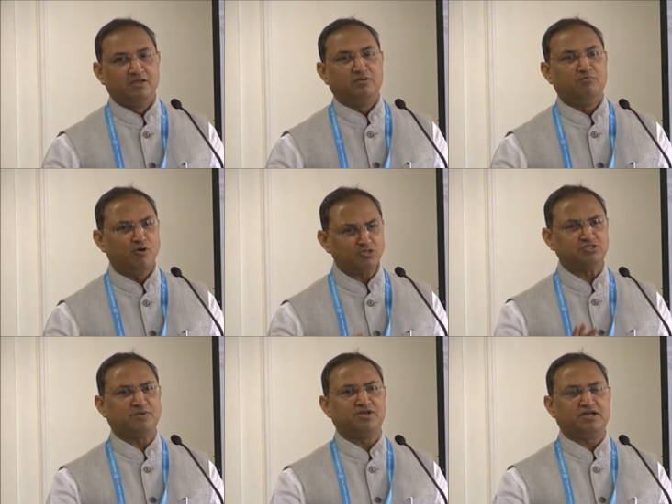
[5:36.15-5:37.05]
Most
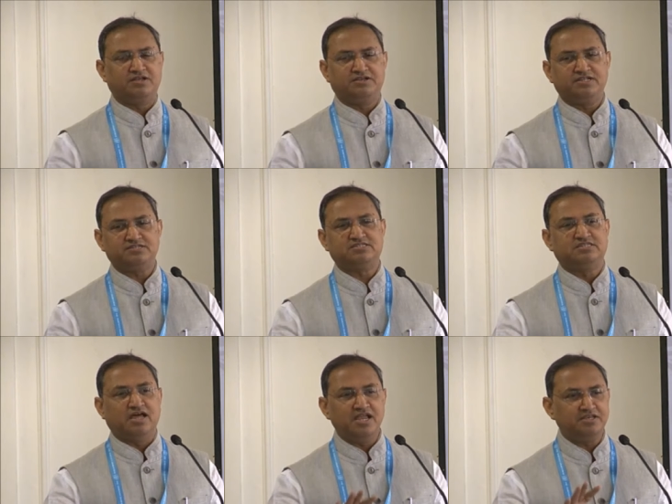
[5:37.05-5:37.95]
of the countries,
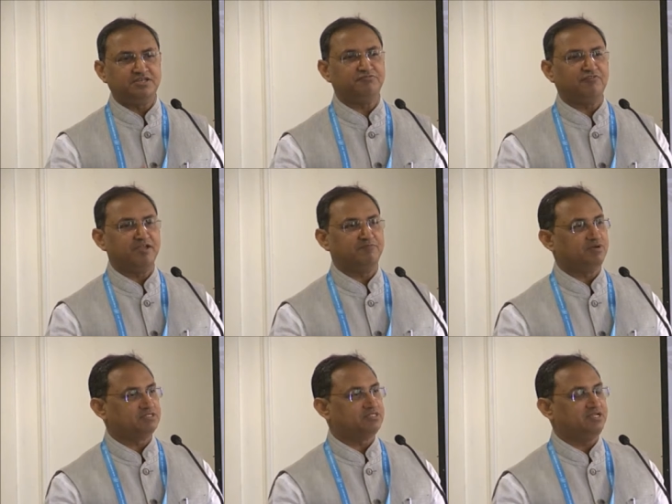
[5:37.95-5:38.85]

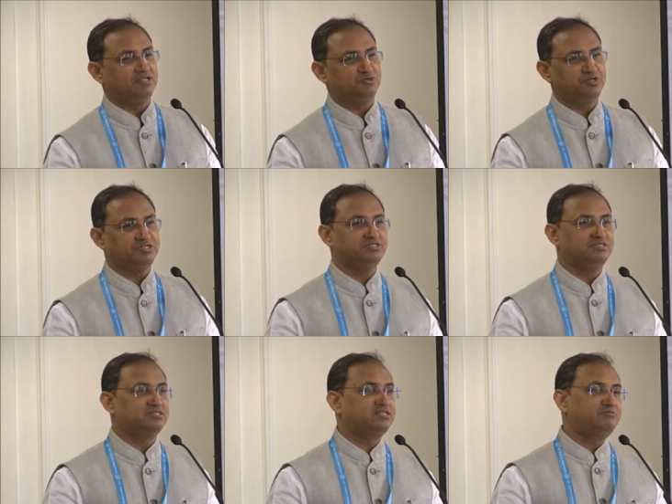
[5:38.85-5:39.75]
95% education
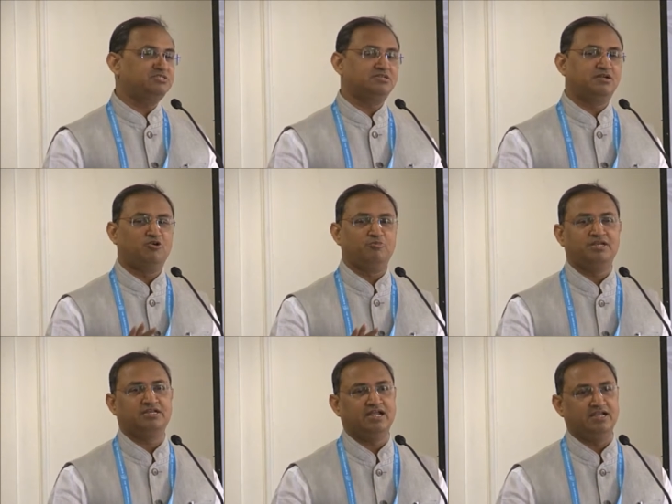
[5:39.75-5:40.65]
system is in
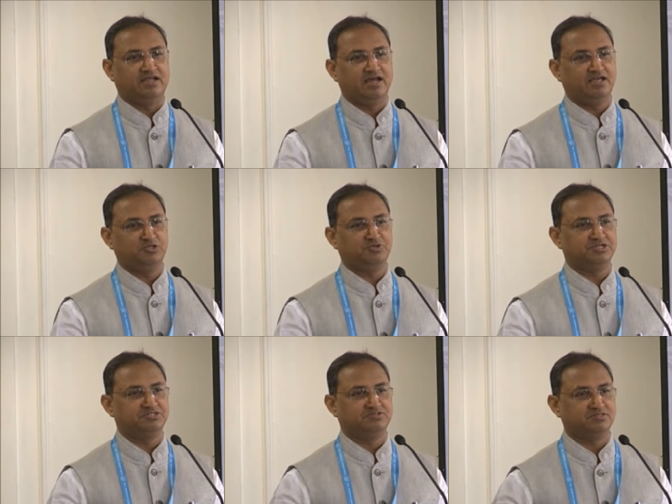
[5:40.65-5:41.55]
government hand, higher
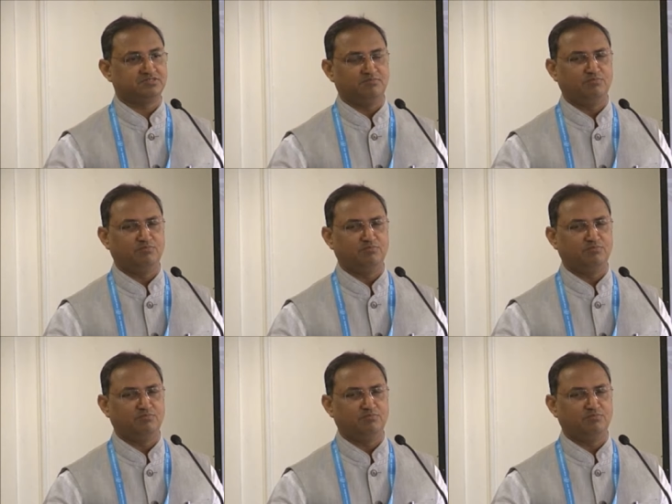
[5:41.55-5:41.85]
education system.